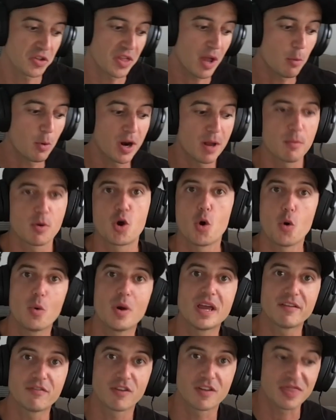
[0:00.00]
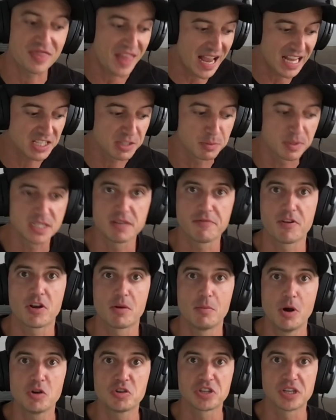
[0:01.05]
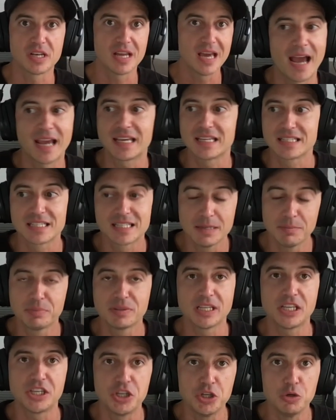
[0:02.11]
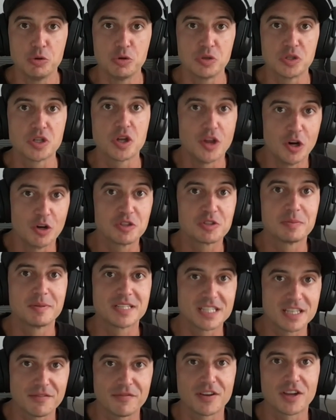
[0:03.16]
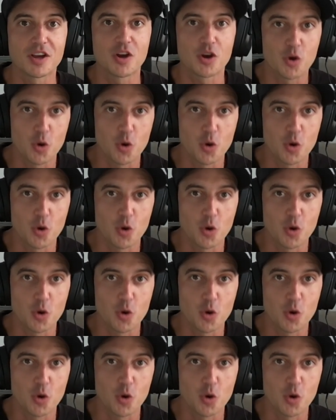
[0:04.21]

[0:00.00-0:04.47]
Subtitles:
that when I'm going for that specific emotion, I can simply use those specific